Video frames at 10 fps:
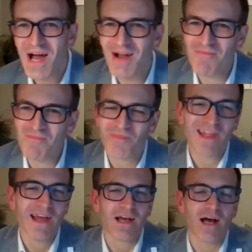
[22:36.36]
I
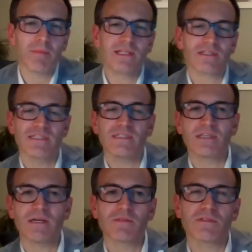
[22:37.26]
mean, just in
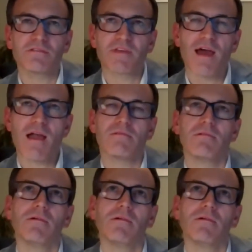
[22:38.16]
terms of that,